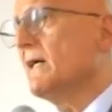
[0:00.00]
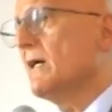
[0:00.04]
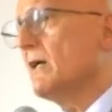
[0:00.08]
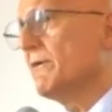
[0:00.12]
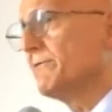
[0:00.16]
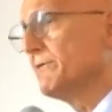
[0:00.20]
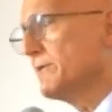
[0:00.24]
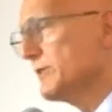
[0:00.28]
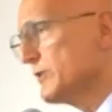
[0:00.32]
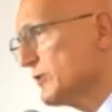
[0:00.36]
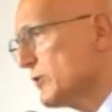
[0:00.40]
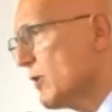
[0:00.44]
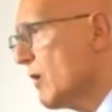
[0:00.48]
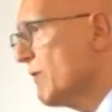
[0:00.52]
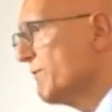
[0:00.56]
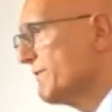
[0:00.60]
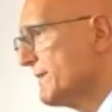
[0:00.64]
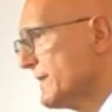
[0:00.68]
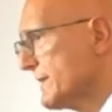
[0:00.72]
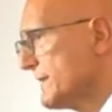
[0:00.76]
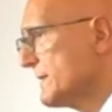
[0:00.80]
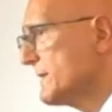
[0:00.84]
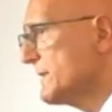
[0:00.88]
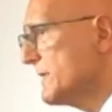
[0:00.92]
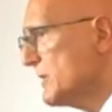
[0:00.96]
of the
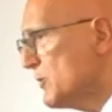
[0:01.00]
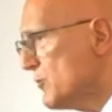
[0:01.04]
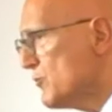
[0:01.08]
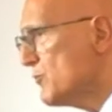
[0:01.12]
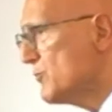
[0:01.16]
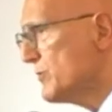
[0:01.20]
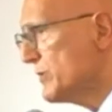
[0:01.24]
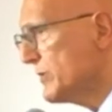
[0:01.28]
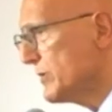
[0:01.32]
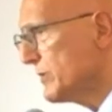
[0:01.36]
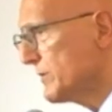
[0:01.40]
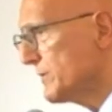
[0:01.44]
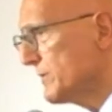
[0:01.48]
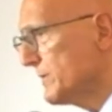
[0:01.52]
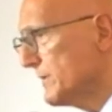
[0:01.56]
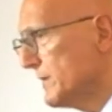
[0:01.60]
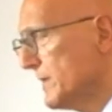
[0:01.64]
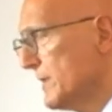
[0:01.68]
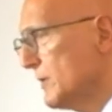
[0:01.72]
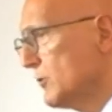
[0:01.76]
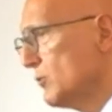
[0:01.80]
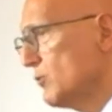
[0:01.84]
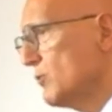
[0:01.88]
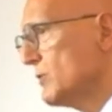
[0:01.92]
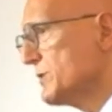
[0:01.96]
Soviet Union
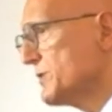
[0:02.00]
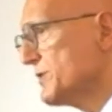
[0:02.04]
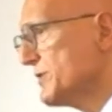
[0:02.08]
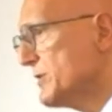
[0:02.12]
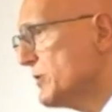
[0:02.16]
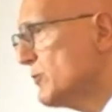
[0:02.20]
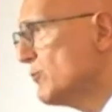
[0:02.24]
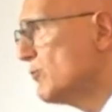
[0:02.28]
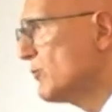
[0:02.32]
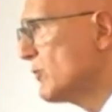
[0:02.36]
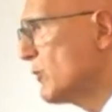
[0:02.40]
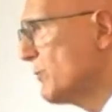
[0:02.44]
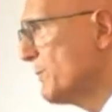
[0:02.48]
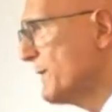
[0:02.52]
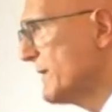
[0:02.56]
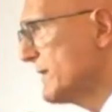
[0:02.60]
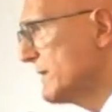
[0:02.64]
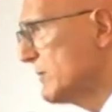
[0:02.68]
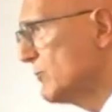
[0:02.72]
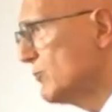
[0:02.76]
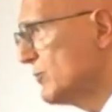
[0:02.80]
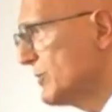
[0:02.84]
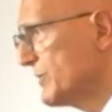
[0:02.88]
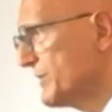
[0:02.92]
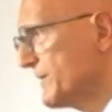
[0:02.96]
towards Europe and
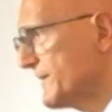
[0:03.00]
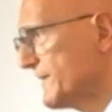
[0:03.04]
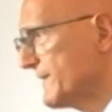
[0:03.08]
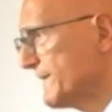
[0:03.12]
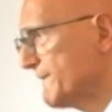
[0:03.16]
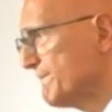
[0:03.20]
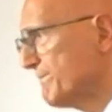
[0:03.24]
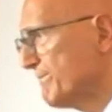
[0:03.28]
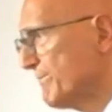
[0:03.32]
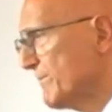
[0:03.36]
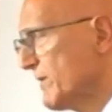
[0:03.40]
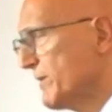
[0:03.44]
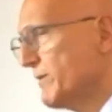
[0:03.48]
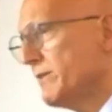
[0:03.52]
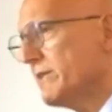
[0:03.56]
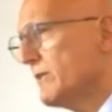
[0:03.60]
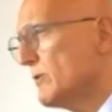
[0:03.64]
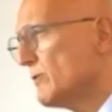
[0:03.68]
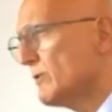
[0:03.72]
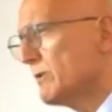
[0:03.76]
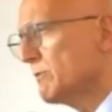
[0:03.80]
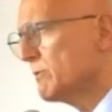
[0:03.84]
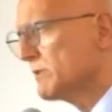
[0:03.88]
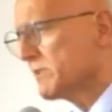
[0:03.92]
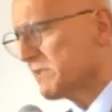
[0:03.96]
the world. The
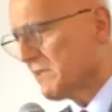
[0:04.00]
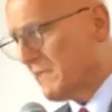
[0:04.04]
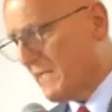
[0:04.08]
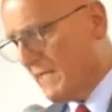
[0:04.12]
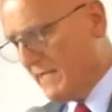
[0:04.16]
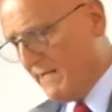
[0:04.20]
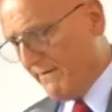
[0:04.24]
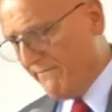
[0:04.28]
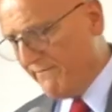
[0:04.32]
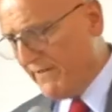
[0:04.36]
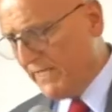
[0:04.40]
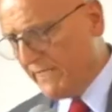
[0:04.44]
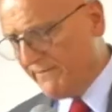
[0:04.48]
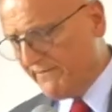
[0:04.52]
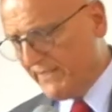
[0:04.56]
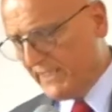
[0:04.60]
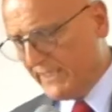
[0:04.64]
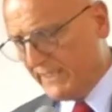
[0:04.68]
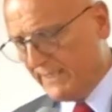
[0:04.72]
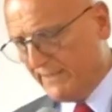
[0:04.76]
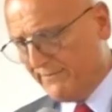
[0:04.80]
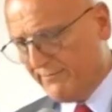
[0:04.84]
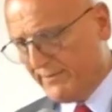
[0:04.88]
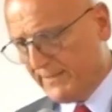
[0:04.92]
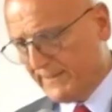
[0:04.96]
theory was very,
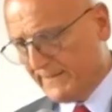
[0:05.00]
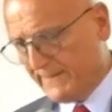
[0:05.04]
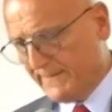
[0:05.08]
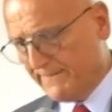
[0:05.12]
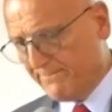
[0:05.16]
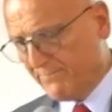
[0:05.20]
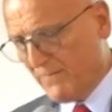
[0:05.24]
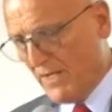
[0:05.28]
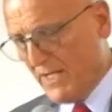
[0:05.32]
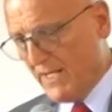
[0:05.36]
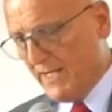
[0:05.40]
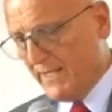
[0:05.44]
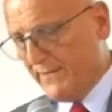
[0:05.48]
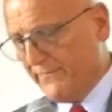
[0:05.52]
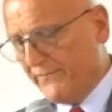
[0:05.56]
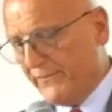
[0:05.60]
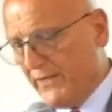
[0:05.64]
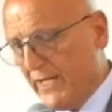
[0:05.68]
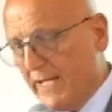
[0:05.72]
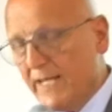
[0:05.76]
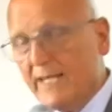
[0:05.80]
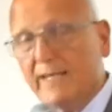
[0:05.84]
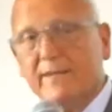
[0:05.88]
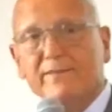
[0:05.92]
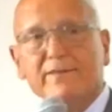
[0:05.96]
very different.
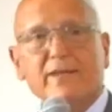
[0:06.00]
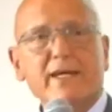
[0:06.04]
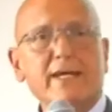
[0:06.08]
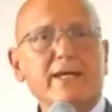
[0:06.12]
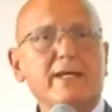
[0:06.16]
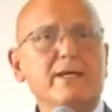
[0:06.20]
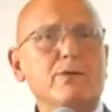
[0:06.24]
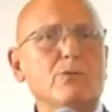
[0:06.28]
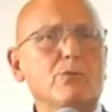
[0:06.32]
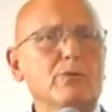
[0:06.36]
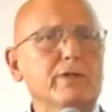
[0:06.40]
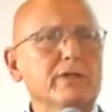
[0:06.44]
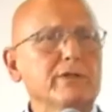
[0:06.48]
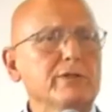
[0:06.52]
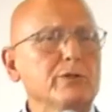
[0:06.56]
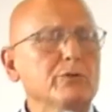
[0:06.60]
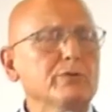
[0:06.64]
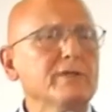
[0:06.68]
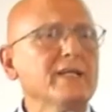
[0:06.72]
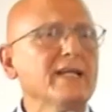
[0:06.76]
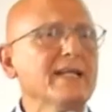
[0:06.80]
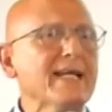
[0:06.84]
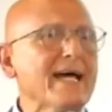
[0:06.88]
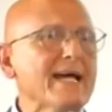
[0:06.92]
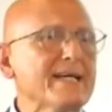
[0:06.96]
They were
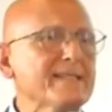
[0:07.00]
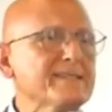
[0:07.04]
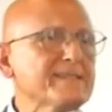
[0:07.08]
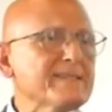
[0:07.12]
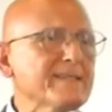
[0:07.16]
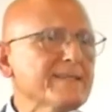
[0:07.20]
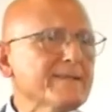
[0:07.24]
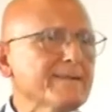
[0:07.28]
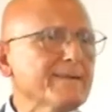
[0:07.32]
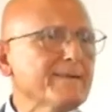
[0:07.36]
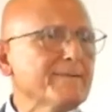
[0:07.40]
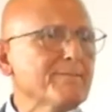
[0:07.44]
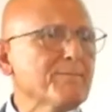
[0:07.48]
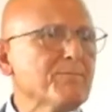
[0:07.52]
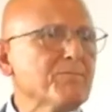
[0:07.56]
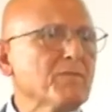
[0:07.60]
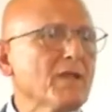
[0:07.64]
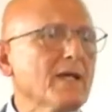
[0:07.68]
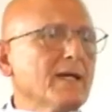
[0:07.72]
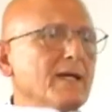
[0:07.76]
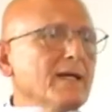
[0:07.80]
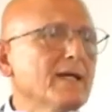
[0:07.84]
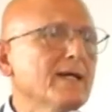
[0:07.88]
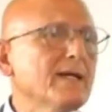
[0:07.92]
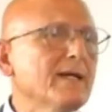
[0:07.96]
utilizing
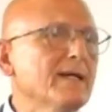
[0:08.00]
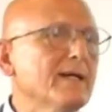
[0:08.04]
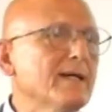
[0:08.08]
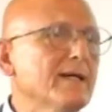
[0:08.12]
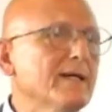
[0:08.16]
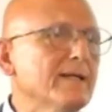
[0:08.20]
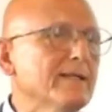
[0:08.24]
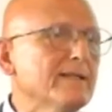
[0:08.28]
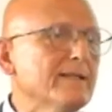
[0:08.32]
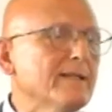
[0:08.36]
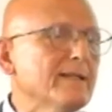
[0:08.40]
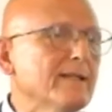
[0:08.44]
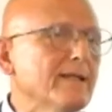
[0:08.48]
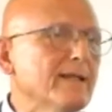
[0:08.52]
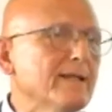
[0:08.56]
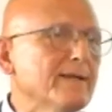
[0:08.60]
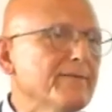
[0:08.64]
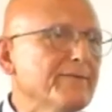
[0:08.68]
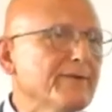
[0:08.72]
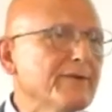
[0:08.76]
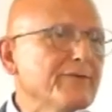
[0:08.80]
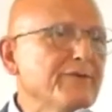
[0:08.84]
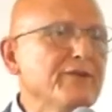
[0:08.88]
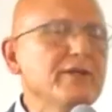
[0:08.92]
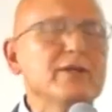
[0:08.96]

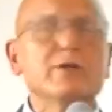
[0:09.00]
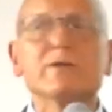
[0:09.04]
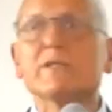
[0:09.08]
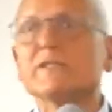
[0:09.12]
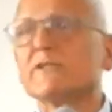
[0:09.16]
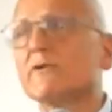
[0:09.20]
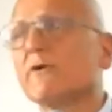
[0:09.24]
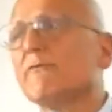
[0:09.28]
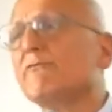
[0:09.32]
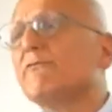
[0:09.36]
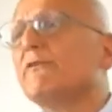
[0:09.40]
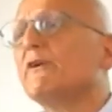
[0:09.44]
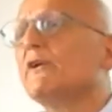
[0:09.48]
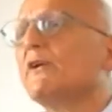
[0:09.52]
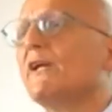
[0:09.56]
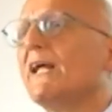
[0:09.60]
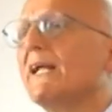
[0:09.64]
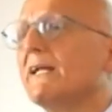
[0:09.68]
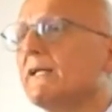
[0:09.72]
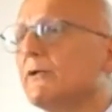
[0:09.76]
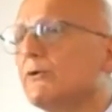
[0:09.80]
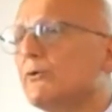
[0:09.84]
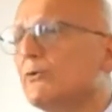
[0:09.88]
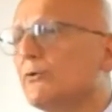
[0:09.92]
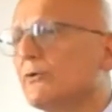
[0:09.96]
the theories of
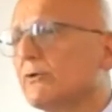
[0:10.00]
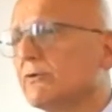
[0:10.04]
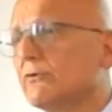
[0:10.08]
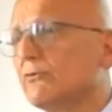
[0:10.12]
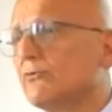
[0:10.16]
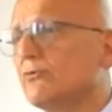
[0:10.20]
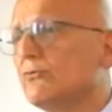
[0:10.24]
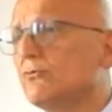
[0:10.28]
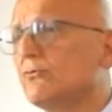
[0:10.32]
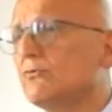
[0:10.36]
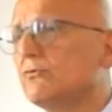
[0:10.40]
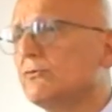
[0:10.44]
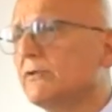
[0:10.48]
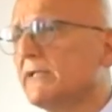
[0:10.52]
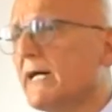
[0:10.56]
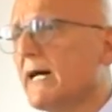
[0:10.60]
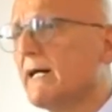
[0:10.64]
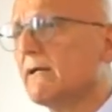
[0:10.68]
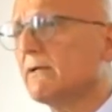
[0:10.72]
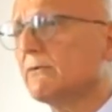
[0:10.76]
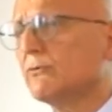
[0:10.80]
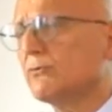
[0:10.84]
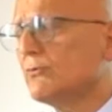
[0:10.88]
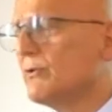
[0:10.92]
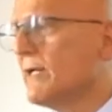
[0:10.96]
Viollet-le-Duc
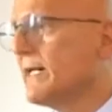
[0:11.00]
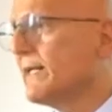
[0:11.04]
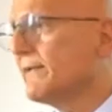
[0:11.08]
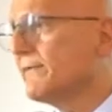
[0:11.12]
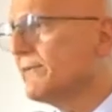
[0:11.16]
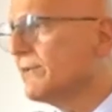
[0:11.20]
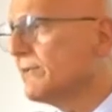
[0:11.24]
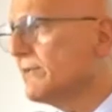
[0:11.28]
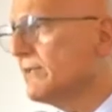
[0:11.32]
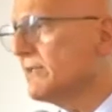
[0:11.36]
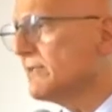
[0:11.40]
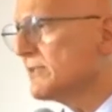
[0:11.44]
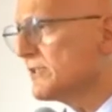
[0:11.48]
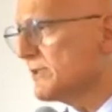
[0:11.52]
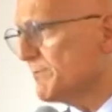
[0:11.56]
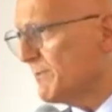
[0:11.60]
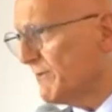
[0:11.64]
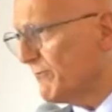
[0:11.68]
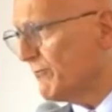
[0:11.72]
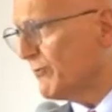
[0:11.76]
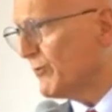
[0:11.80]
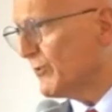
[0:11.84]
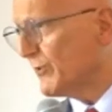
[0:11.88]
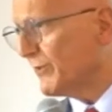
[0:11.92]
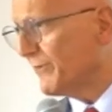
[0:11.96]
200 years
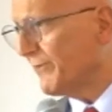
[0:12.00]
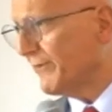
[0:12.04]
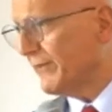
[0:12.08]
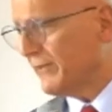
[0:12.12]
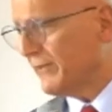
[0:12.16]
before.